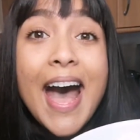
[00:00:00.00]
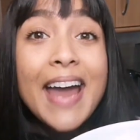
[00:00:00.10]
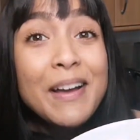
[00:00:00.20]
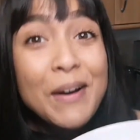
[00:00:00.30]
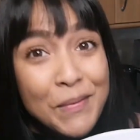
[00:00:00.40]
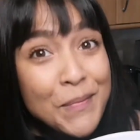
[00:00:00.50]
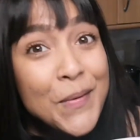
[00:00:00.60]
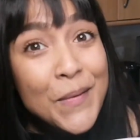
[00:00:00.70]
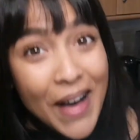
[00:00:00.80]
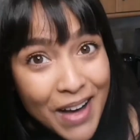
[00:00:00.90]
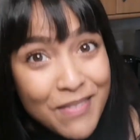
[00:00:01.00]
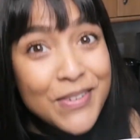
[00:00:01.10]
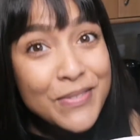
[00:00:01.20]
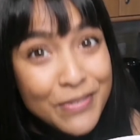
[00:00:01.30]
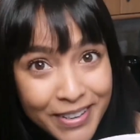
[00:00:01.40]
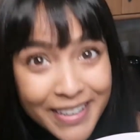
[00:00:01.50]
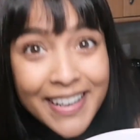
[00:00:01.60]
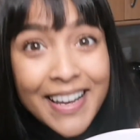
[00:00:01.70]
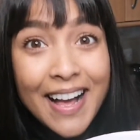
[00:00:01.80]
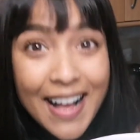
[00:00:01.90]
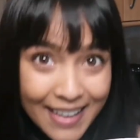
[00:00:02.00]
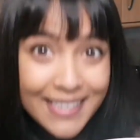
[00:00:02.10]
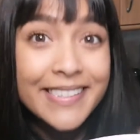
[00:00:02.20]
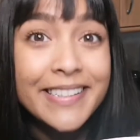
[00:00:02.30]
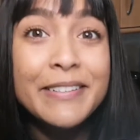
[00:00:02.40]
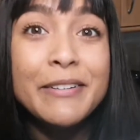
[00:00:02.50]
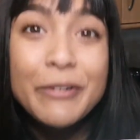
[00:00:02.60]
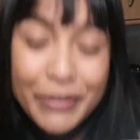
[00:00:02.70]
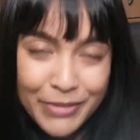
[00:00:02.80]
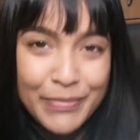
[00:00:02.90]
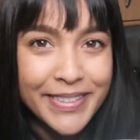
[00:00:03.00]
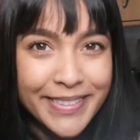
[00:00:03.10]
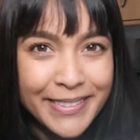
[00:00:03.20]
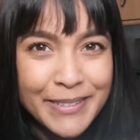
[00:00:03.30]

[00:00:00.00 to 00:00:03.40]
and I hope you all have a really excellent Christmas.